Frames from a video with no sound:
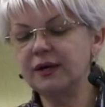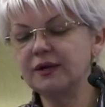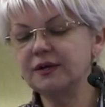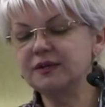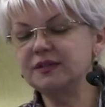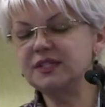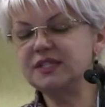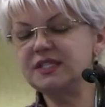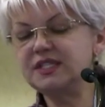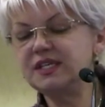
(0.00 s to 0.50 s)

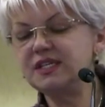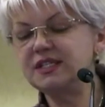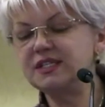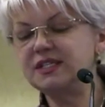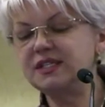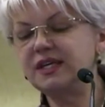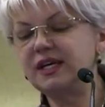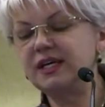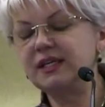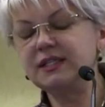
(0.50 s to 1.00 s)
heart disease
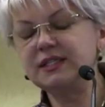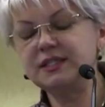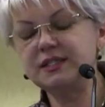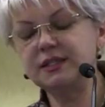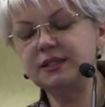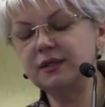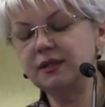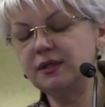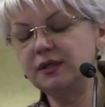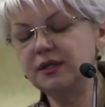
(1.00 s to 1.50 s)

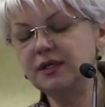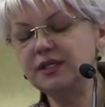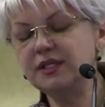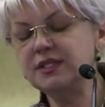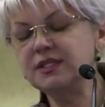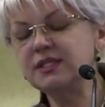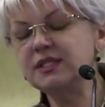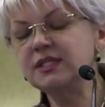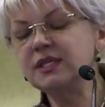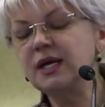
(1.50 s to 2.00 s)
death
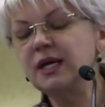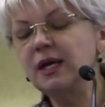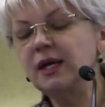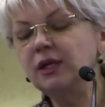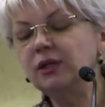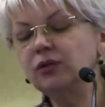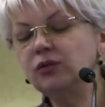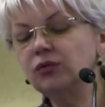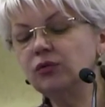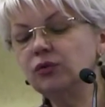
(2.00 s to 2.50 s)
is
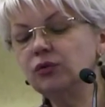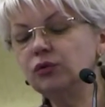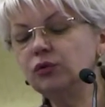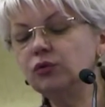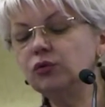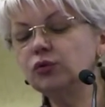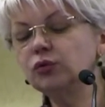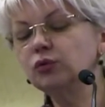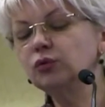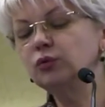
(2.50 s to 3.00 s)
2
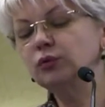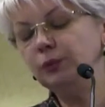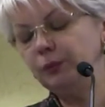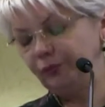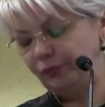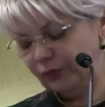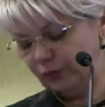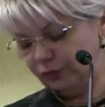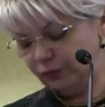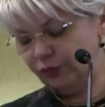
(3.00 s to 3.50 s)
to
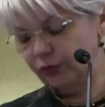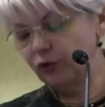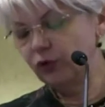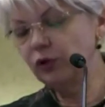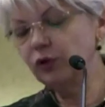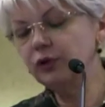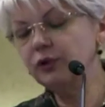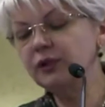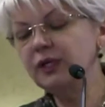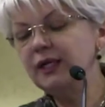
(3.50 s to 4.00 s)

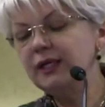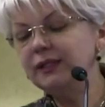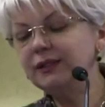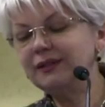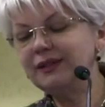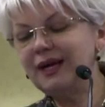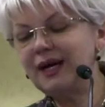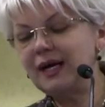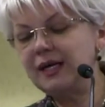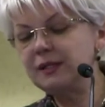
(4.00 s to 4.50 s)
4
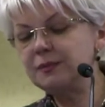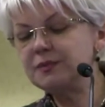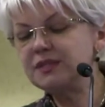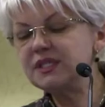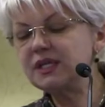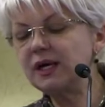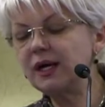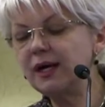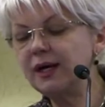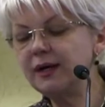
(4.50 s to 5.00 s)

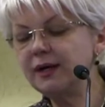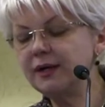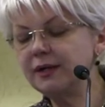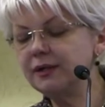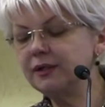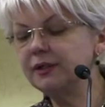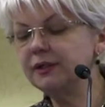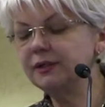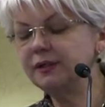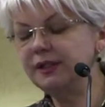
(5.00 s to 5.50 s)
times
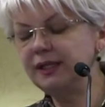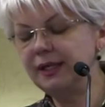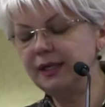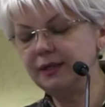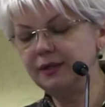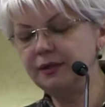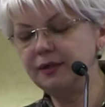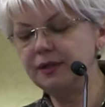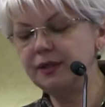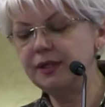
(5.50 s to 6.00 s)
higher
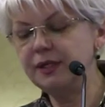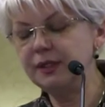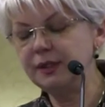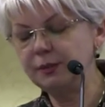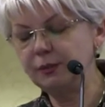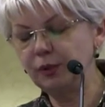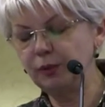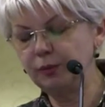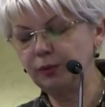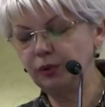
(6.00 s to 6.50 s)
than
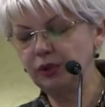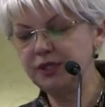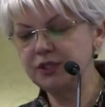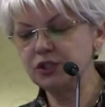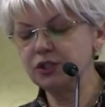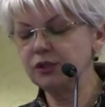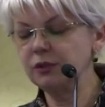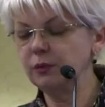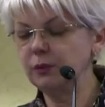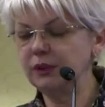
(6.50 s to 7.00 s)
in
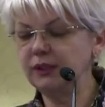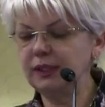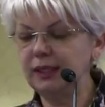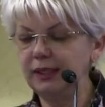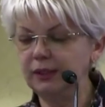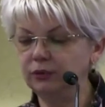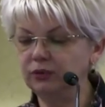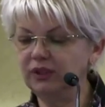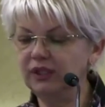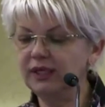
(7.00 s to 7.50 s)
population
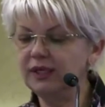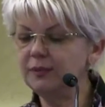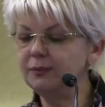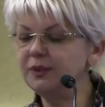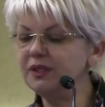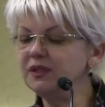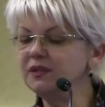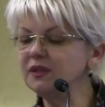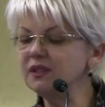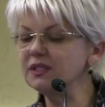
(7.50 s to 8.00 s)
without
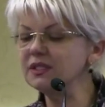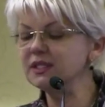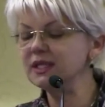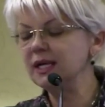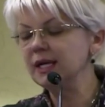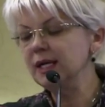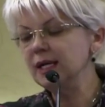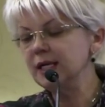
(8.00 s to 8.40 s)
diabetes.